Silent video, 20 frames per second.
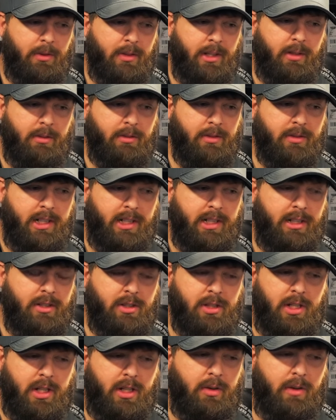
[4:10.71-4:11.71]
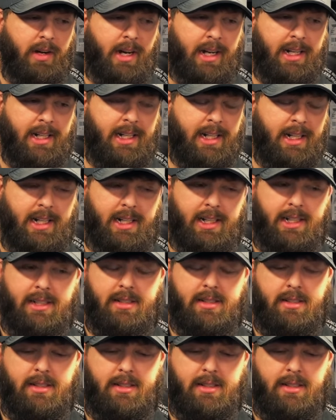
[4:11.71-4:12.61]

that was at the show I got